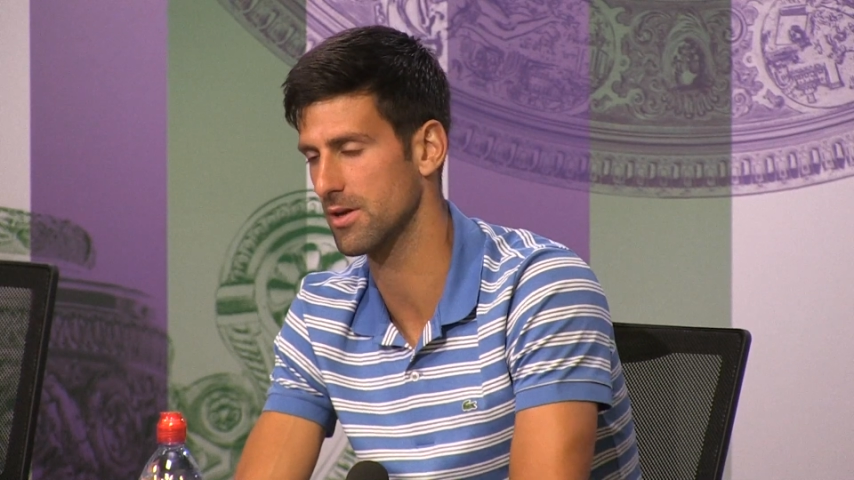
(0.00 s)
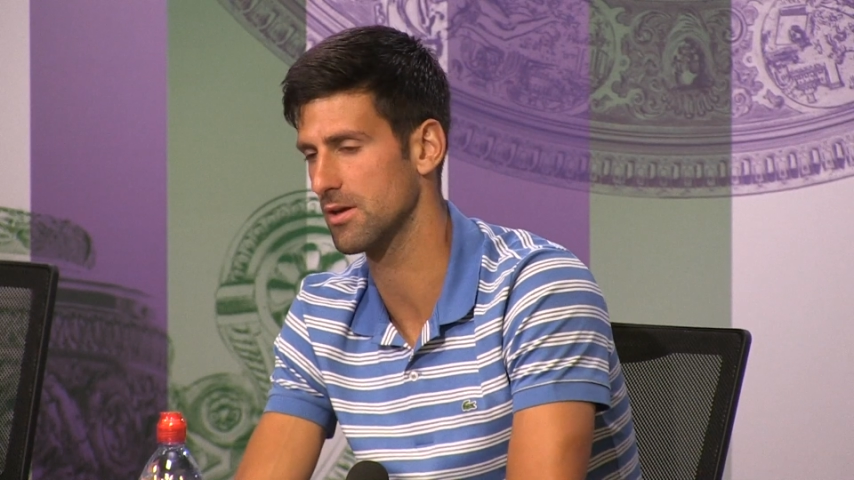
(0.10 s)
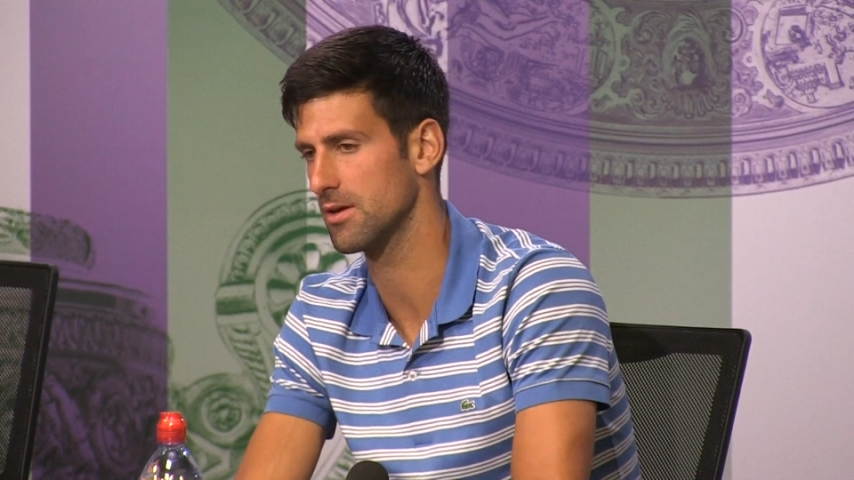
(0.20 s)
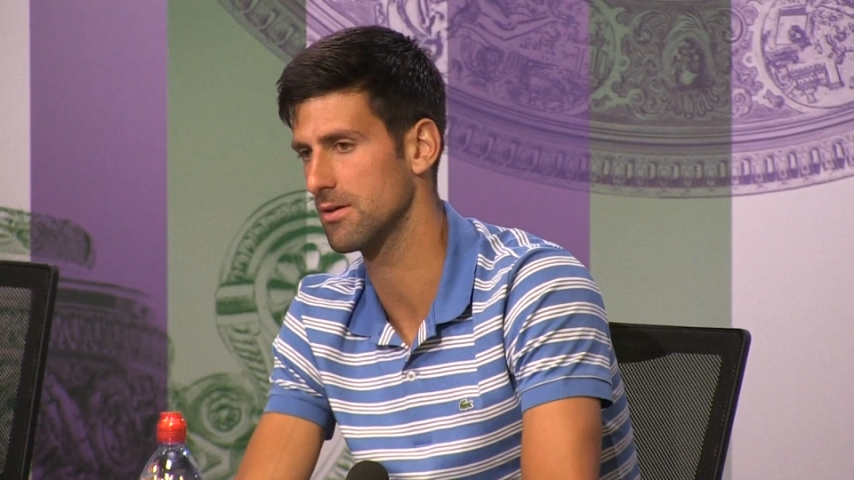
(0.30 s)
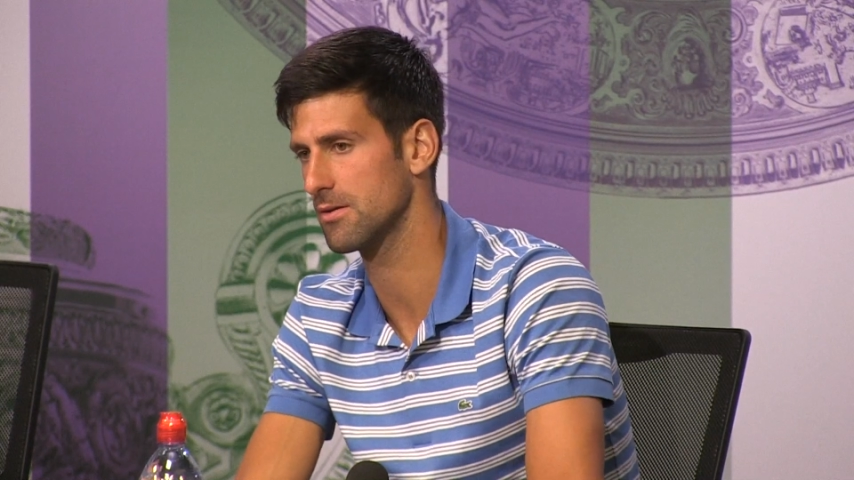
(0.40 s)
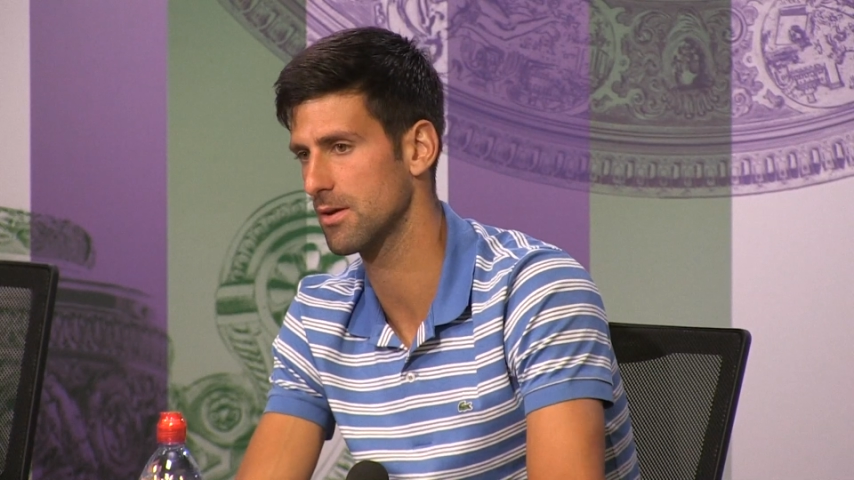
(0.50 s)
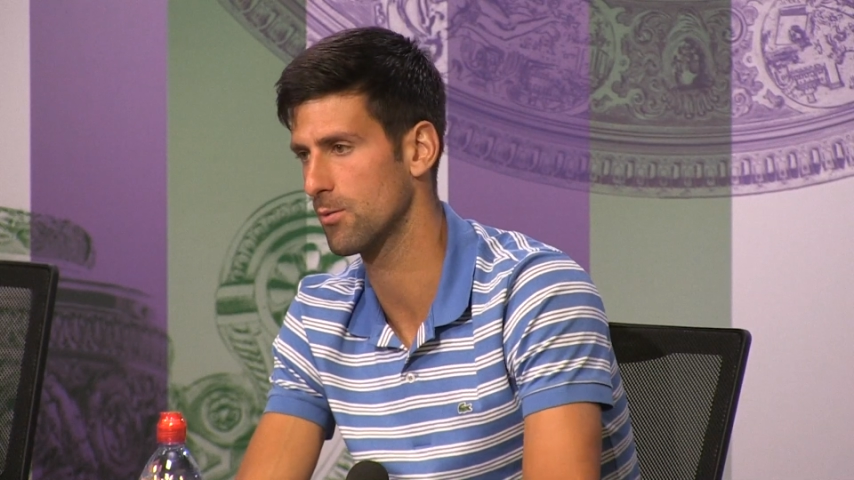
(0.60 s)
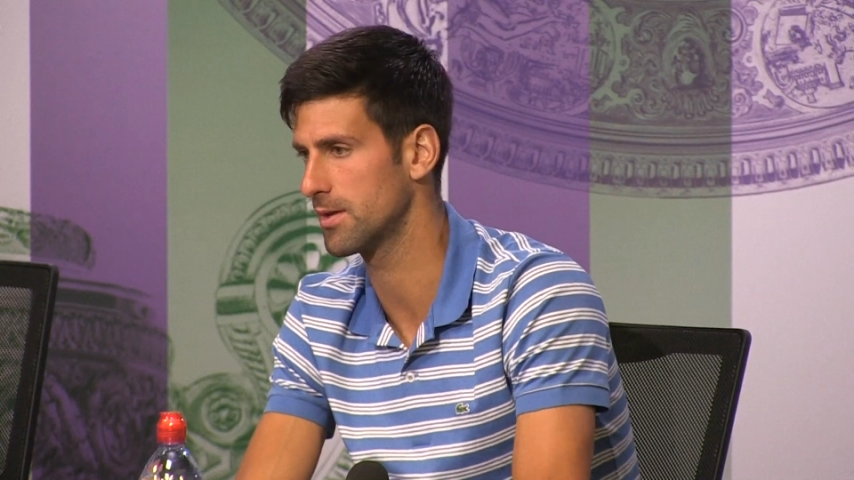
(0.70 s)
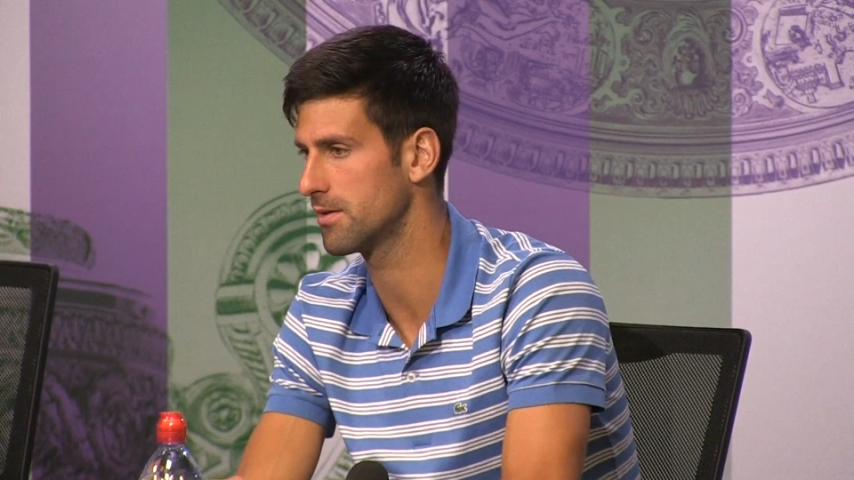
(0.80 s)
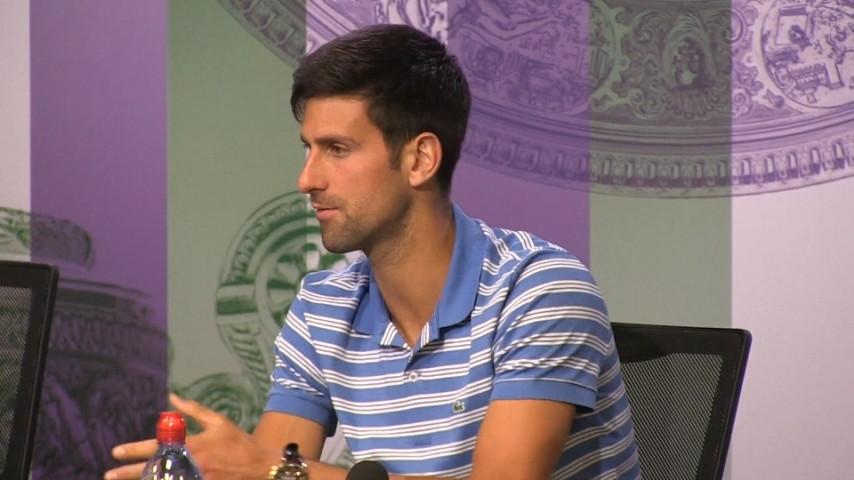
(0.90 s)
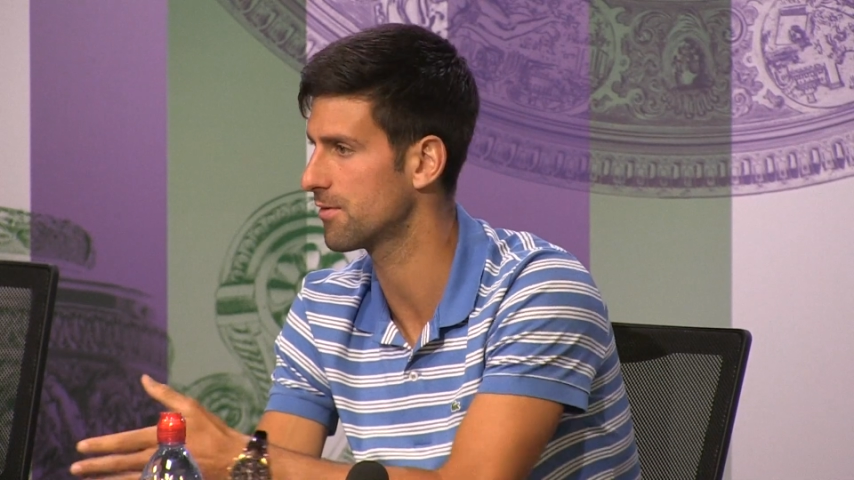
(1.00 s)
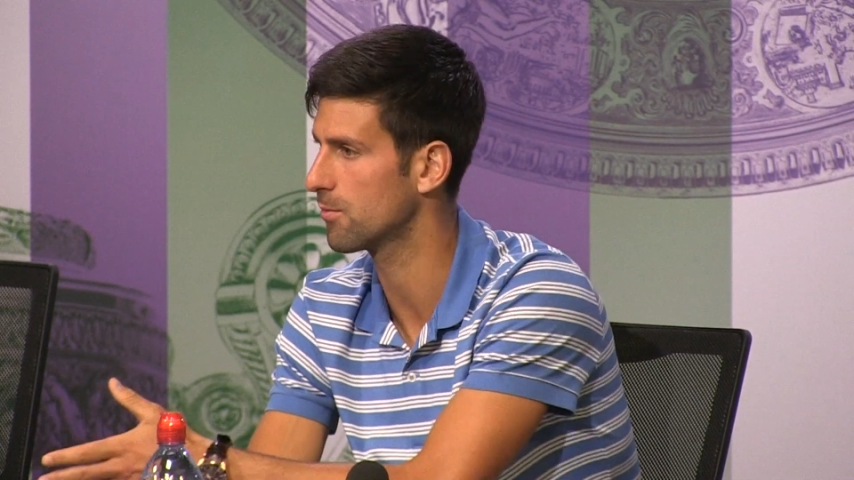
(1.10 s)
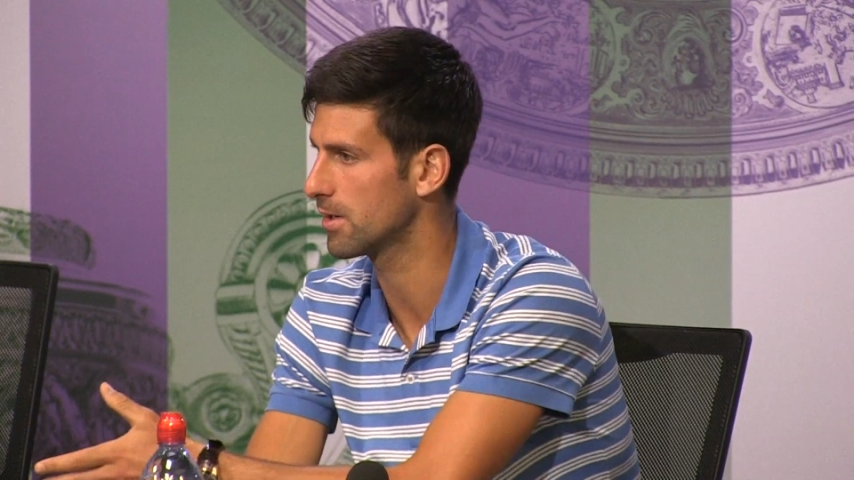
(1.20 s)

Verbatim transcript: he went a different